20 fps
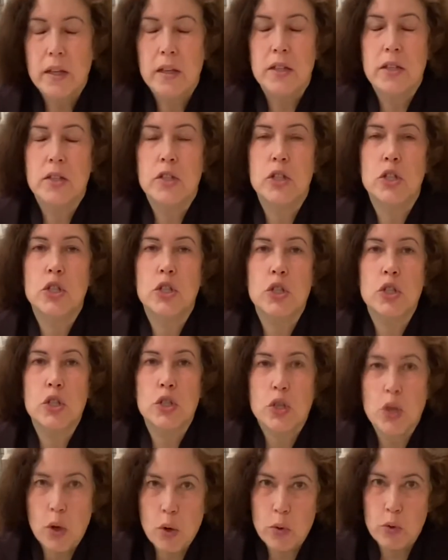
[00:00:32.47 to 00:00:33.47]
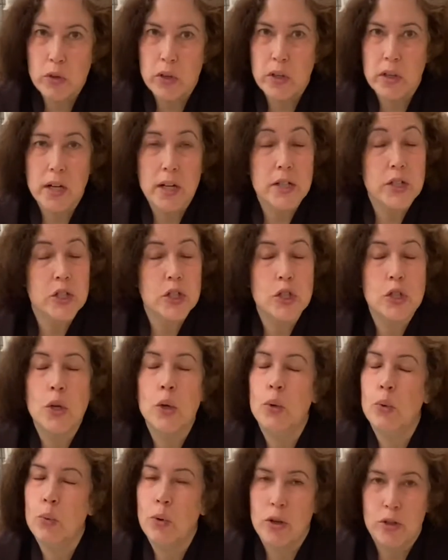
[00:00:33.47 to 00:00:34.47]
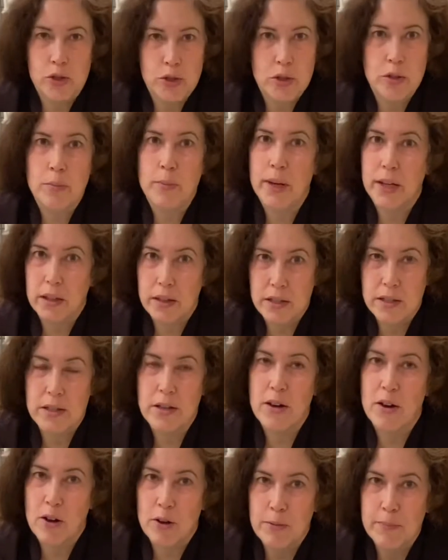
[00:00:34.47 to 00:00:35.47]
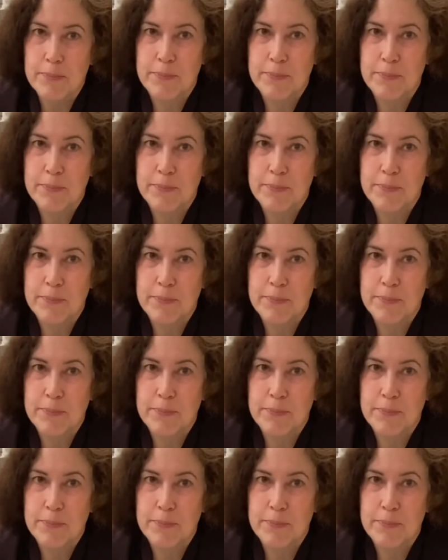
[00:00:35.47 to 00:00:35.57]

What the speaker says: This is so good. I so want you to make this at home.